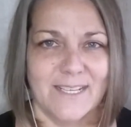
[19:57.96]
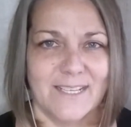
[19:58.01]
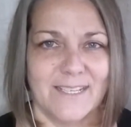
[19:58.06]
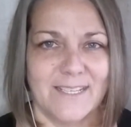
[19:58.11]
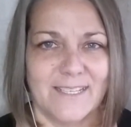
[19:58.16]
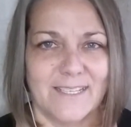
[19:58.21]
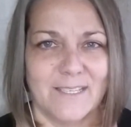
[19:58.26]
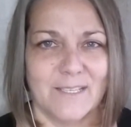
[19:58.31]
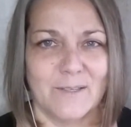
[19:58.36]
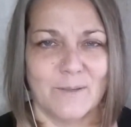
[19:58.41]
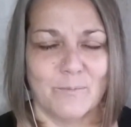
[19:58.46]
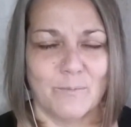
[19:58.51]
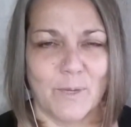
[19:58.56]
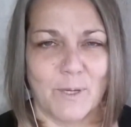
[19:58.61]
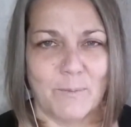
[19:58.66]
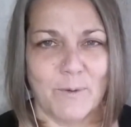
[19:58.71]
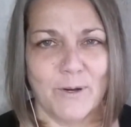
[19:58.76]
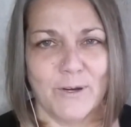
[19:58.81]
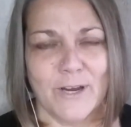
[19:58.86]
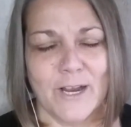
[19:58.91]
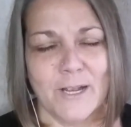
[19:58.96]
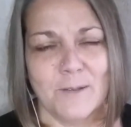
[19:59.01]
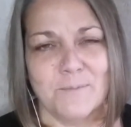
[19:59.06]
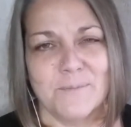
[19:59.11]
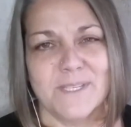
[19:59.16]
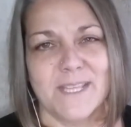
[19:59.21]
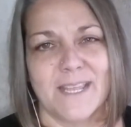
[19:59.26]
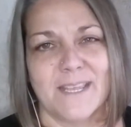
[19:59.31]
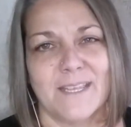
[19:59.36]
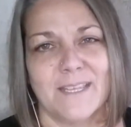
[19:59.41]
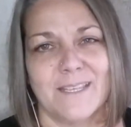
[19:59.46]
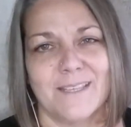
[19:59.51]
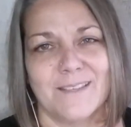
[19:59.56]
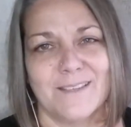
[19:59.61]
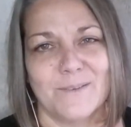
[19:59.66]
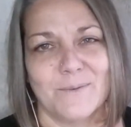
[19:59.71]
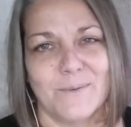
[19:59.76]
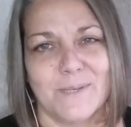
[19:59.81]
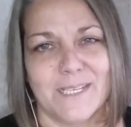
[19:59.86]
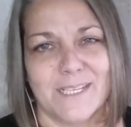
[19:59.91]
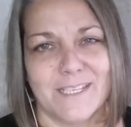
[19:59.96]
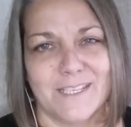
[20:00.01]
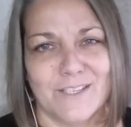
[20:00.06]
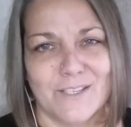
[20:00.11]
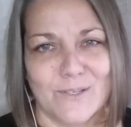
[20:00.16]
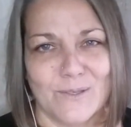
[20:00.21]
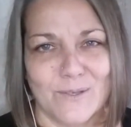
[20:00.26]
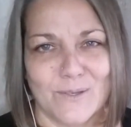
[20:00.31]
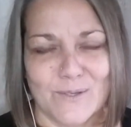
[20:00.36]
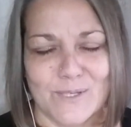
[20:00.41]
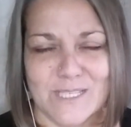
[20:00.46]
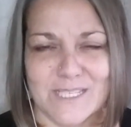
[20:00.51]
in my programs, and we can do those